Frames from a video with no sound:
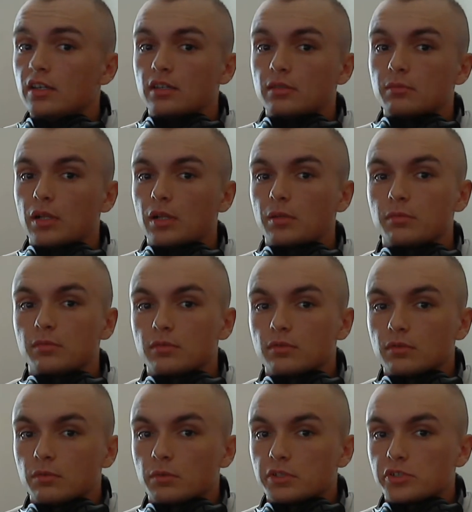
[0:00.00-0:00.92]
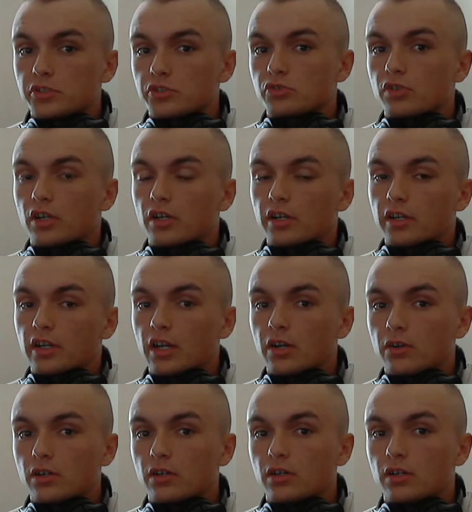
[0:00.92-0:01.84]
blah, what's your drug and
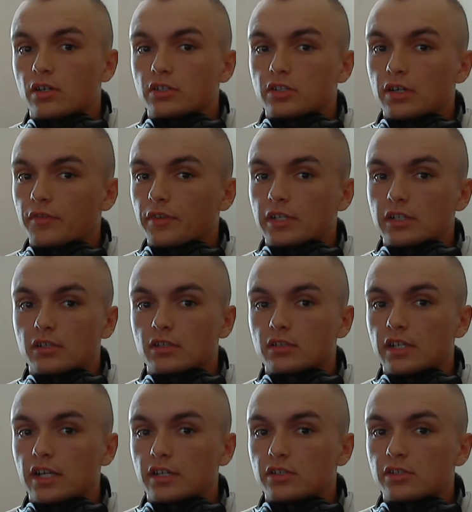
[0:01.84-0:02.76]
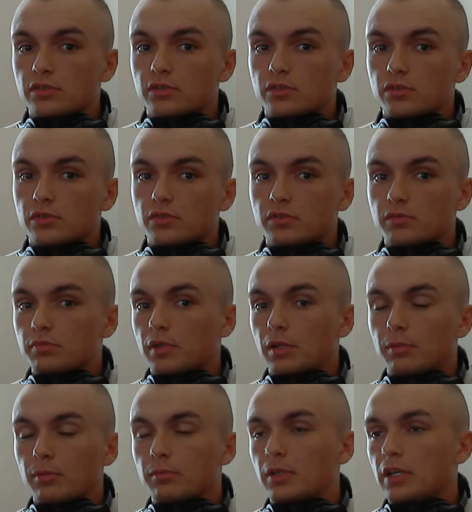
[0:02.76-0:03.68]
alcohol, do you have any tattoos, blah,
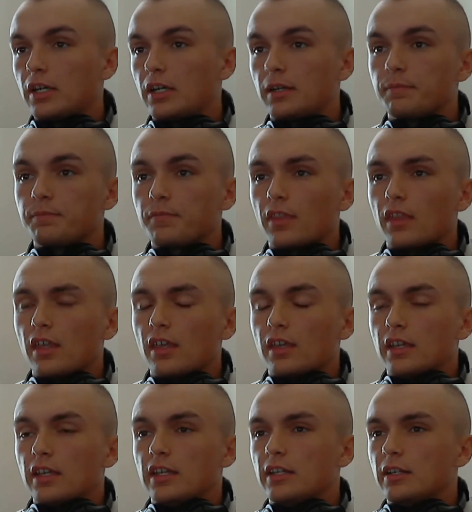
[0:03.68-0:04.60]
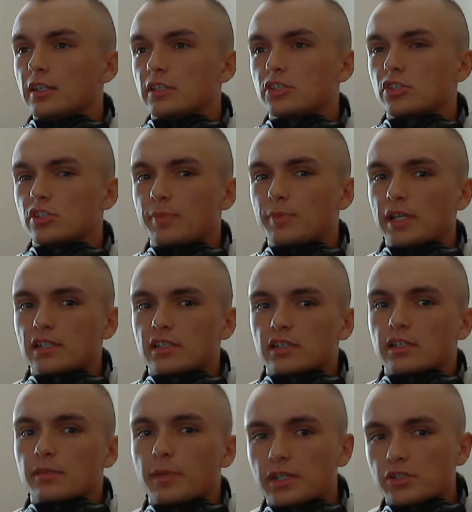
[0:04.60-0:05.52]
blah, blah. And it's just
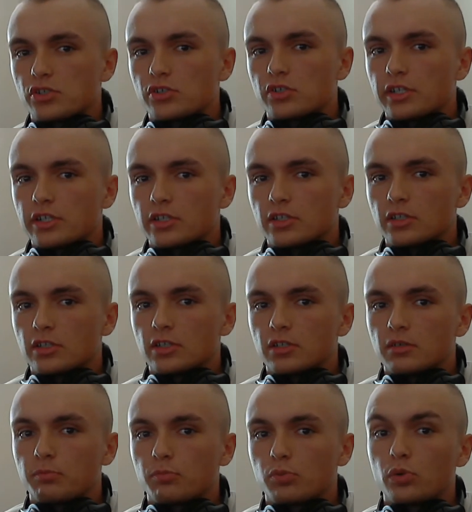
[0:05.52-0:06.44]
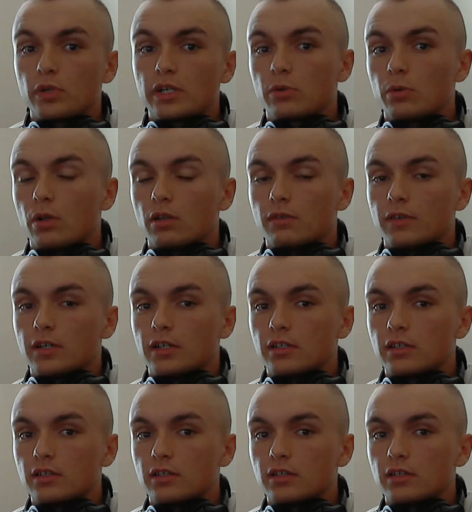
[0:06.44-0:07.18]
basically to make sure that you're pre-qualified,